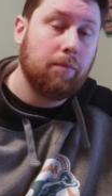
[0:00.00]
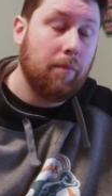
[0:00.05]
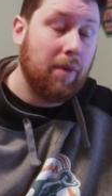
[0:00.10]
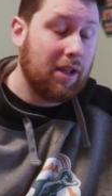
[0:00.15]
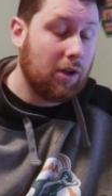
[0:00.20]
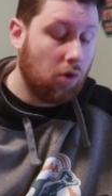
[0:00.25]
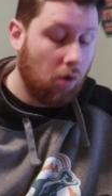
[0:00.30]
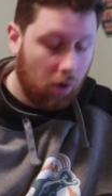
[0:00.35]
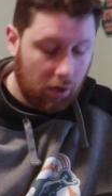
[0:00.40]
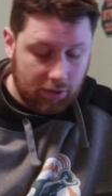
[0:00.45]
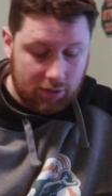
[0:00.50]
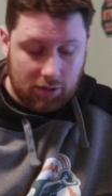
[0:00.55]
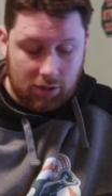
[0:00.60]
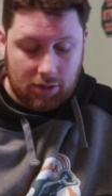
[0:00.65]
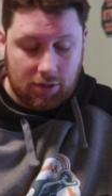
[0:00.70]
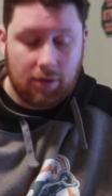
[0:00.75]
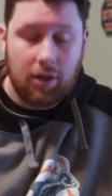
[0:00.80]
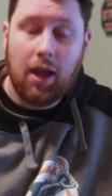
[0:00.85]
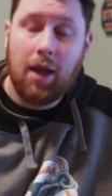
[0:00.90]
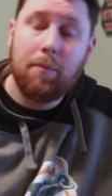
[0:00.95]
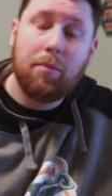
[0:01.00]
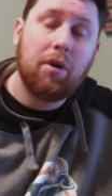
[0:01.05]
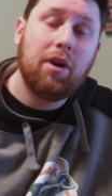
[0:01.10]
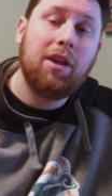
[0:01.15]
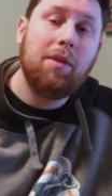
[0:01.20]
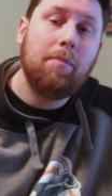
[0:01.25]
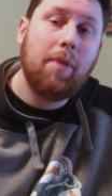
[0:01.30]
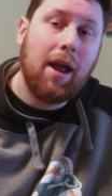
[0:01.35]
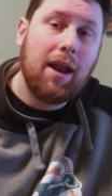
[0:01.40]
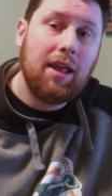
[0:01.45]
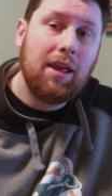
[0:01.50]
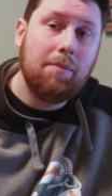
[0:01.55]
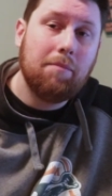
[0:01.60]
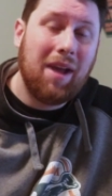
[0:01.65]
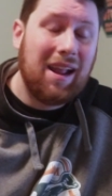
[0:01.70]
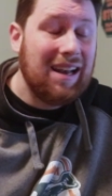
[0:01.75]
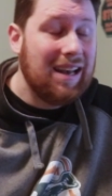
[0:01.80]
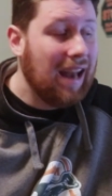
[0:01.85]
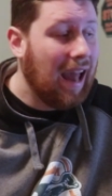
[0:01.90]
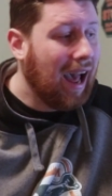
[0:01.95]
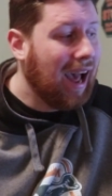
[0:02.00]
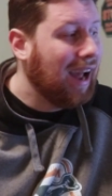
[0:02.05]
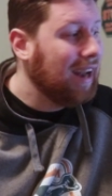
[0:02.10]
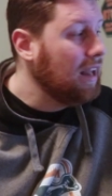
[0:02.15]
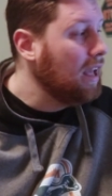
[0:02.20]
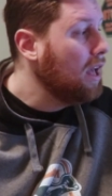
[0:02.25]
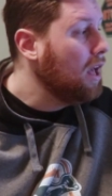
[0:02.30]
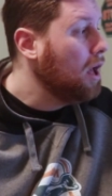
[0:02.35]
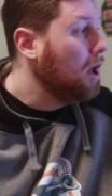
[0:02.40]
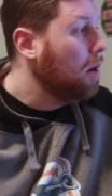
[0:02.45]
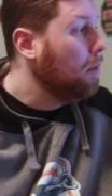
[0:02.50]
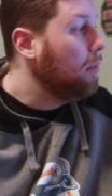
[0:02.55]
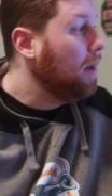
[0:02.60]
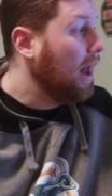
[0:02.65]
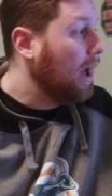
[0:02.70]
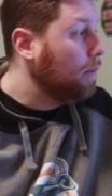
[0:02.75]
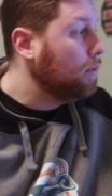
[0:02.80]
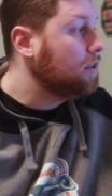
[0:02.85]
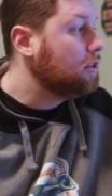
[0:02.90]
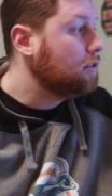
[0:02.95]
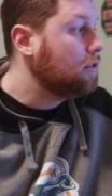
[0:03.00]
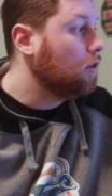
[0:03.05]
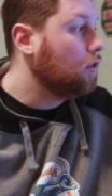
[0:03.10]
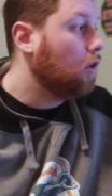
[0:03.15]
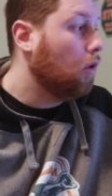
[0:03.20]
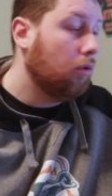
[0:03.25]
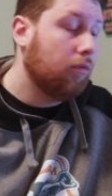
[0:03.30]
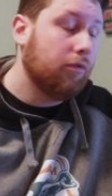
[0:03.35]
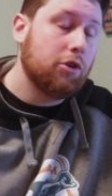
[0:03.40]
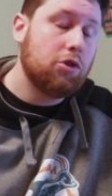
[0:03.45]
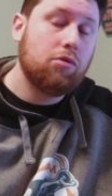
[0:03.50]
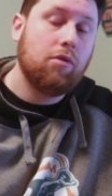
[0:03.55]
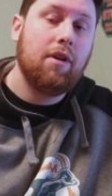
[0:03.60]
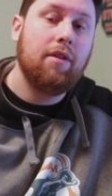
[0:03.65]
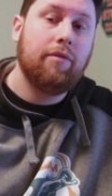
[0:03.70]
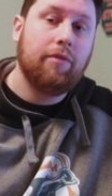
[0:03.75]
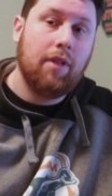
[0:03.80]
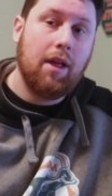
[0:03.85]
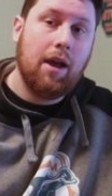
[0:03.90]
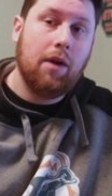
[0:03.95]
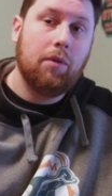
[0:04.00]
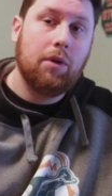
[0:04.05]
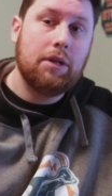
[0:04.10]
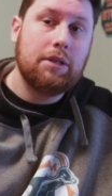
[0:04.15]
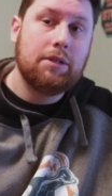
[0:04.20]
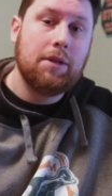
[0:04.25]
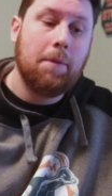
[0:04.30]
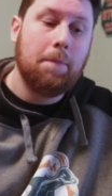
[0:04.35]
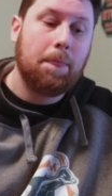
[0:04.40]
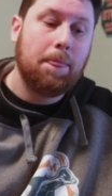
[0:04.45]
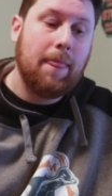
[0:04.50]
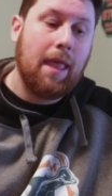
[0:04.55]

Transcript: Might cost us a pretty penny, might not, but I would still go for Trey Flowers.